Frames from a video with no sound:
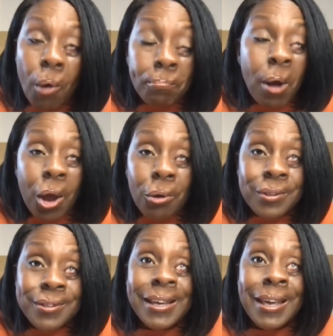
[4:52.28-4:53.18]

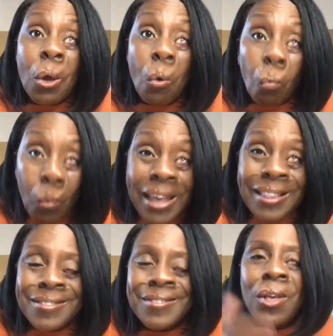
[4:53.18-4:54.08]
priority
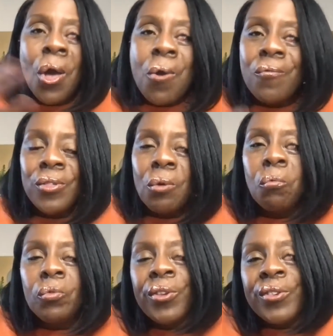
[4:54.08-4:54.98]
wins over
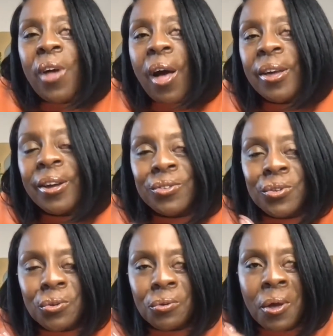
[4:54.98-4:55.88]
the desire
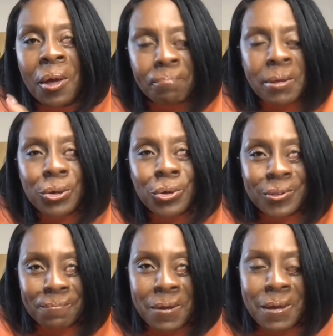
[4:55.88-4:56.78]
to be good
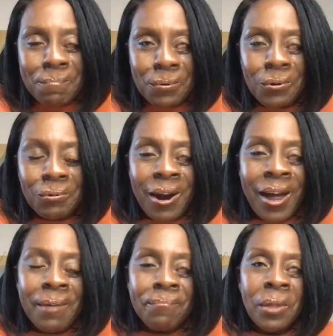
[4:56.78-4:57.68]
to people,
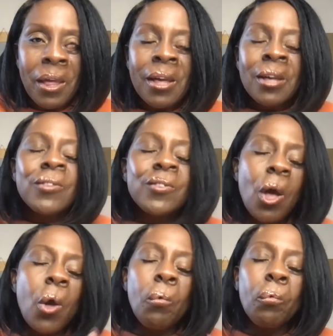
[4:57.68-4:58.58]
right?
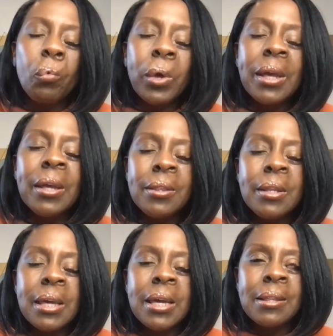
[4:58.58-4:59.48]
So we
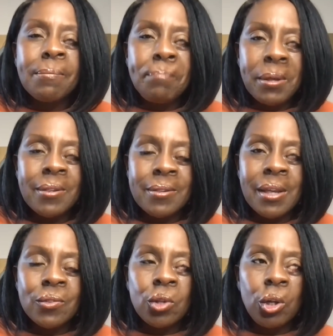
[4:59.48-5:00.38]
need
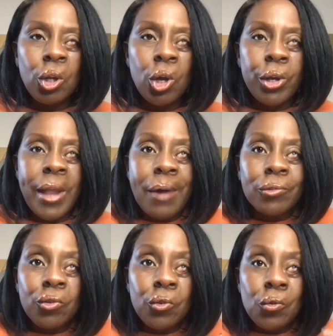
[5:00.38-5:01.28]
businesses to learn how
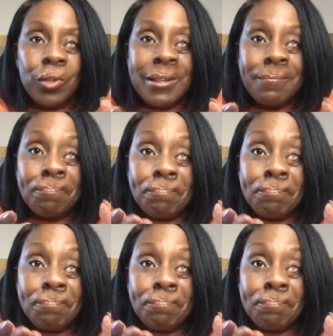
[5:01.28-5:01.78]
to do these